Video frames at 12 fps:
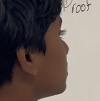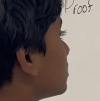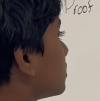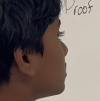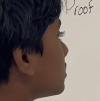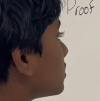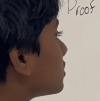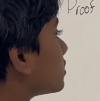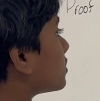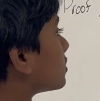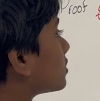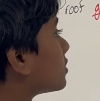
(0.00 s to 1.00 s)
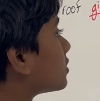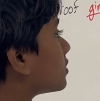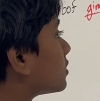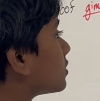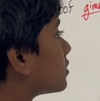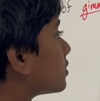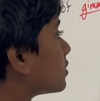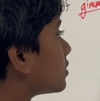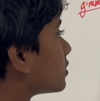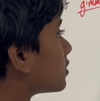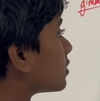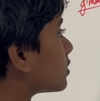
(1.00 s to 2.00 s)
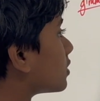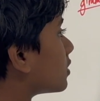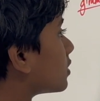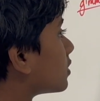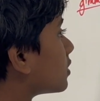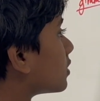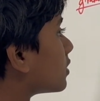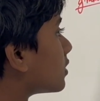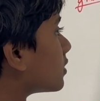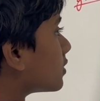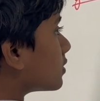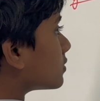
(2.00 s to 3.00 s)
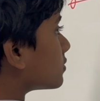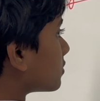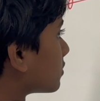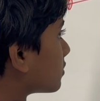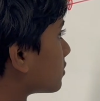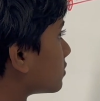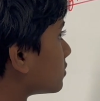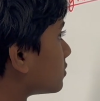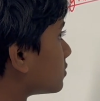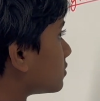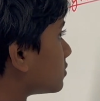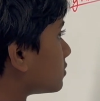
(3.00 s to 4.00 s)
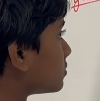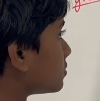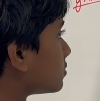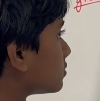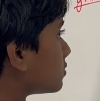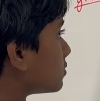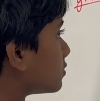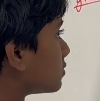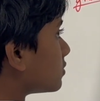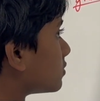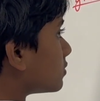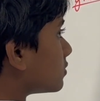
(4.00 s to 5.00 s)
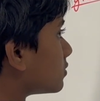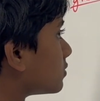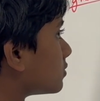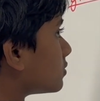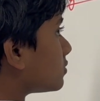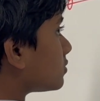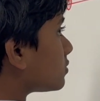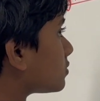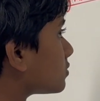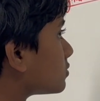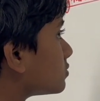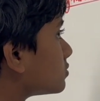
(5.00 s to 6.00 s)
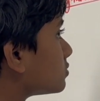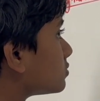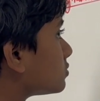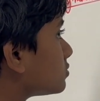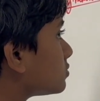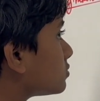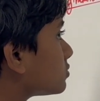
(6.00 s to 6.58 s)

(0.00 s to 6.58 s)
[no speech]